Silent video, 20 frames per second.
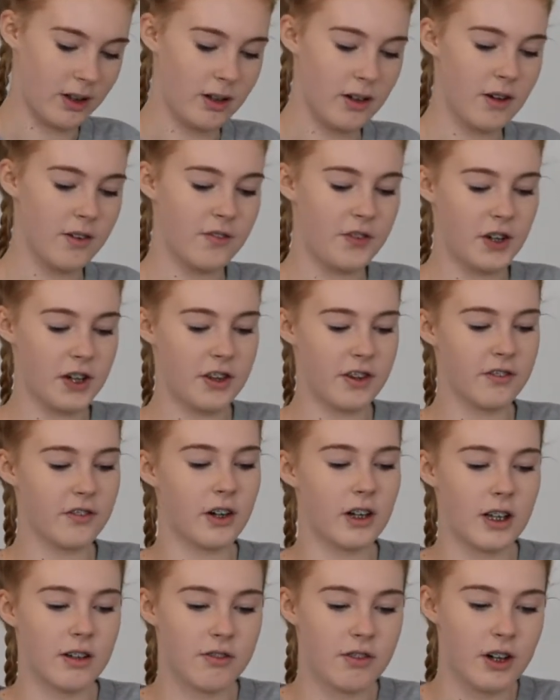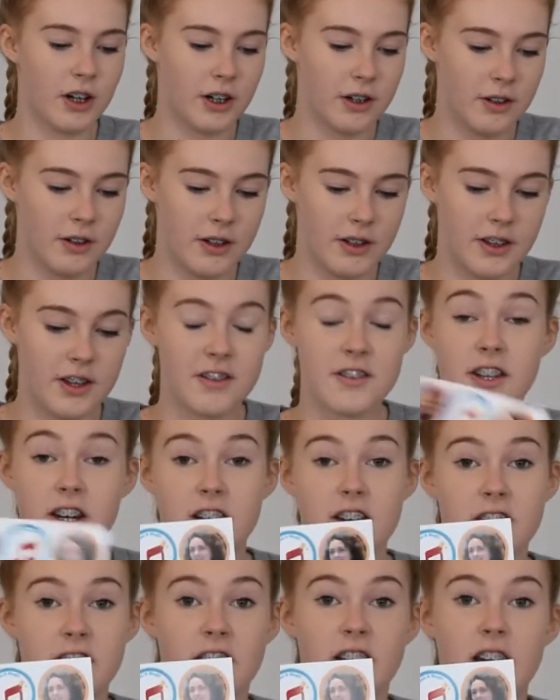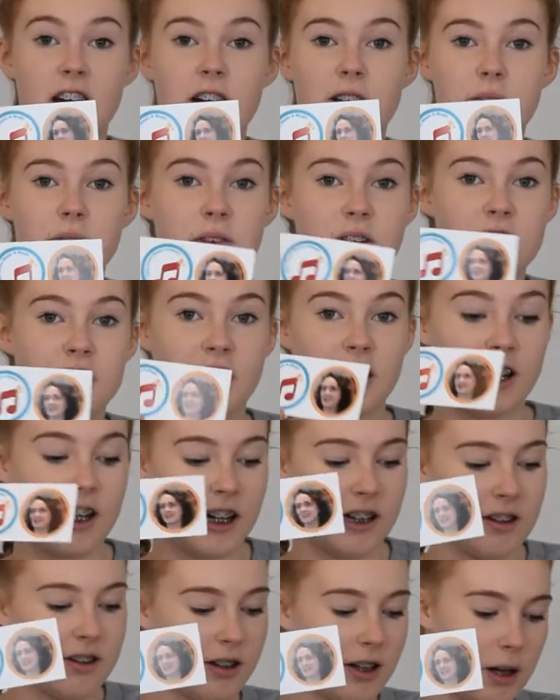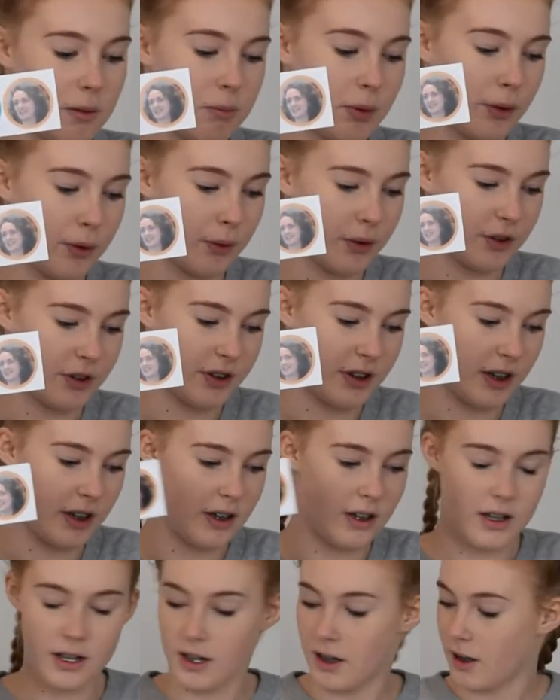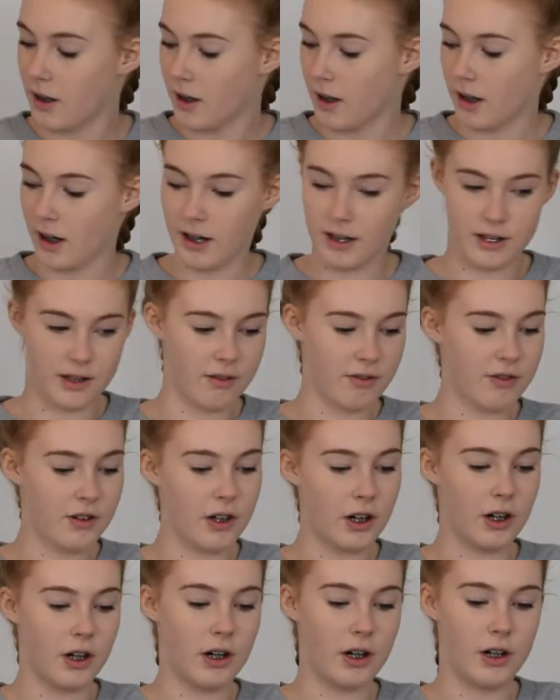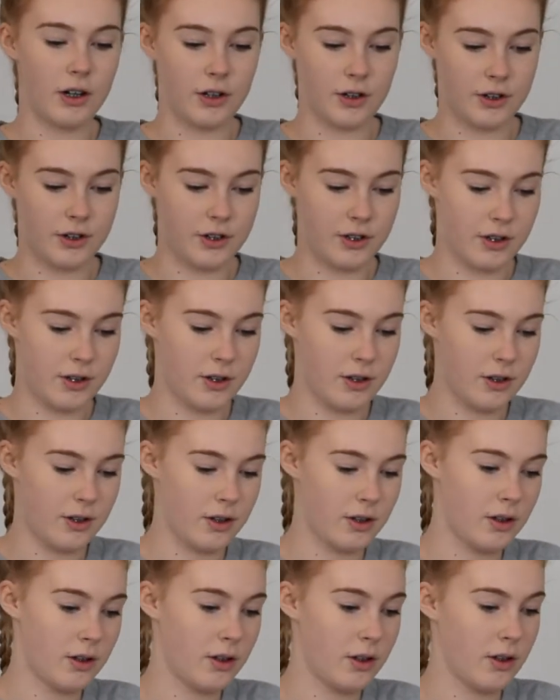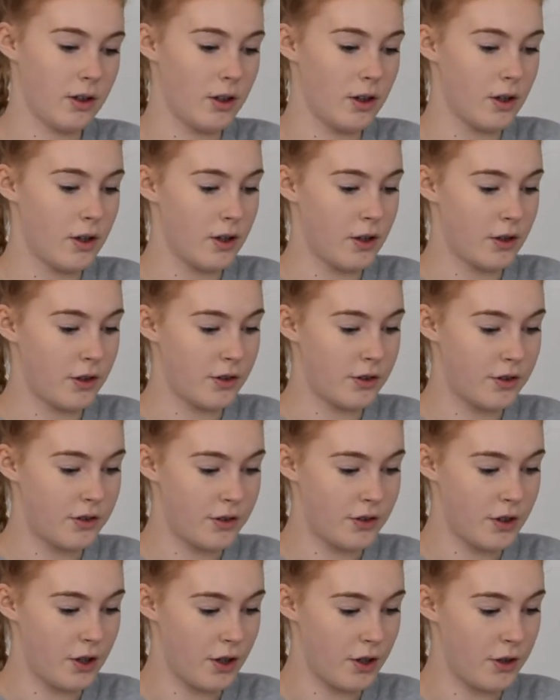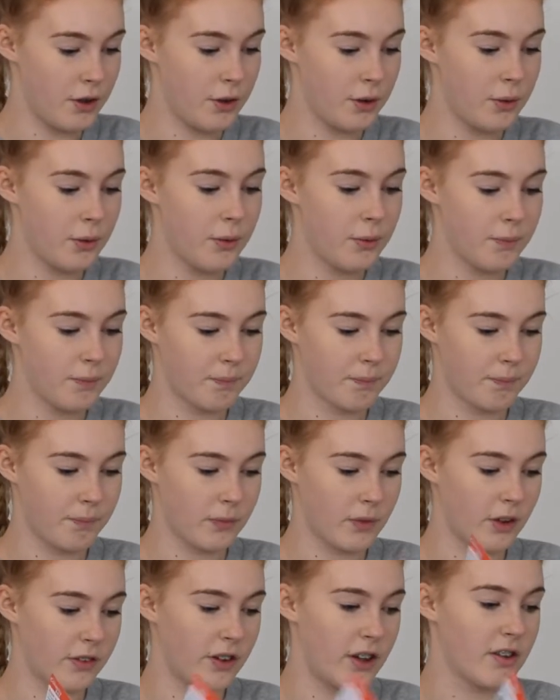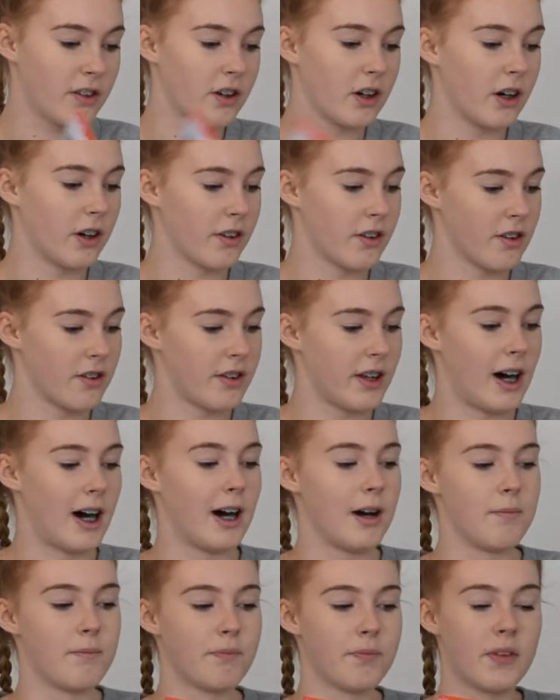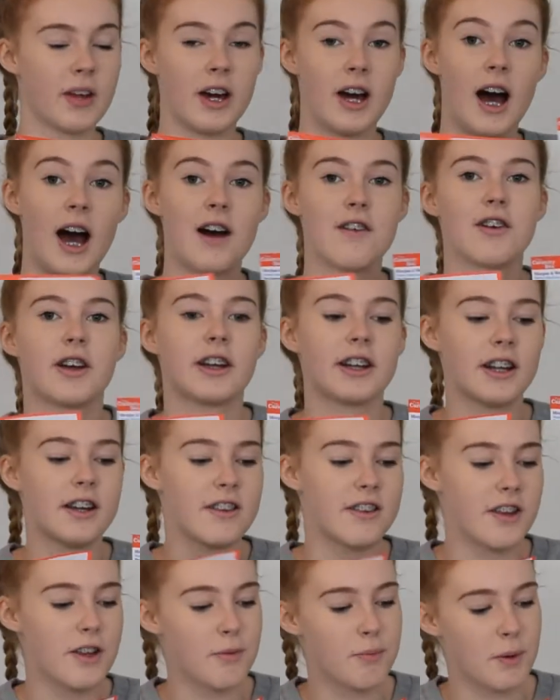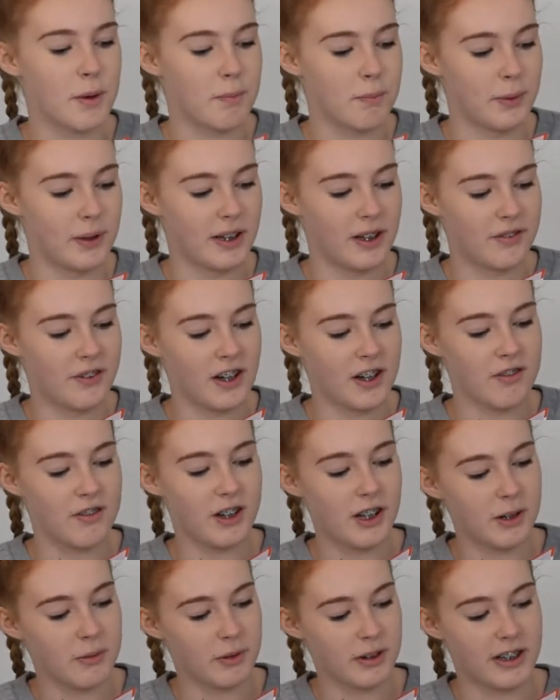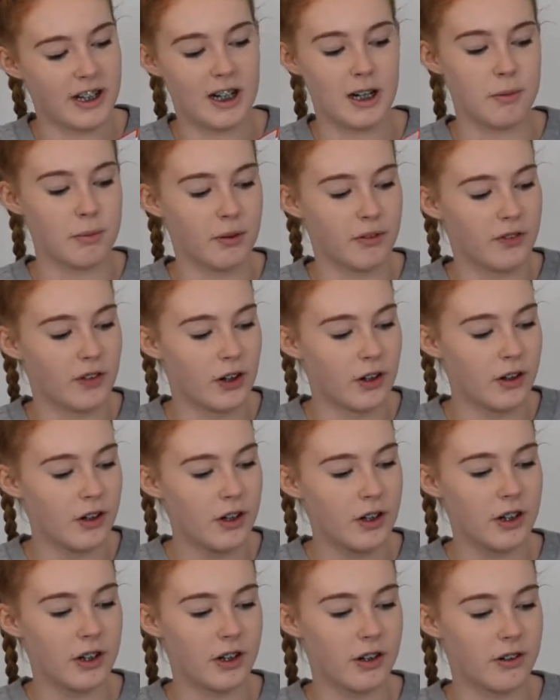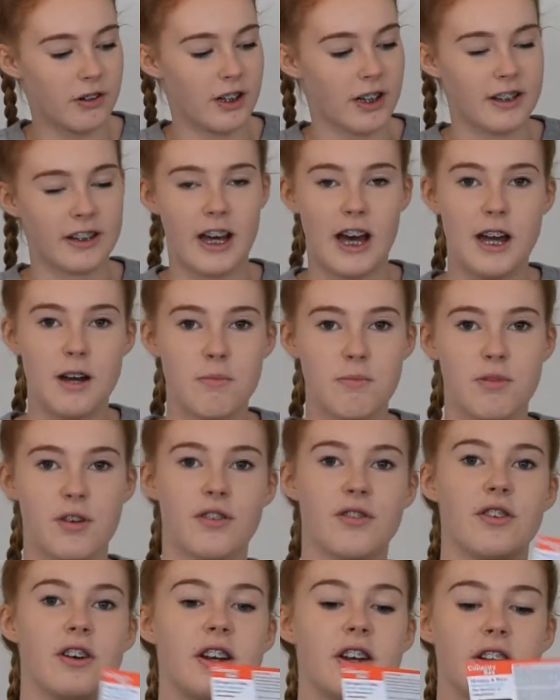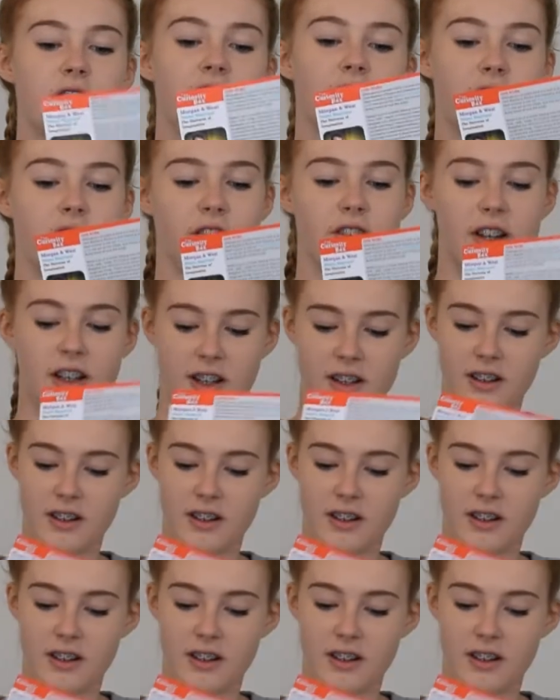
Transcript: first of all, I've got the stickers again, which I can add to that poster. And I've got two of these cards this time. I recognise these people. I think I've seen them on telly before, or like the Edinburgh Fringe or something.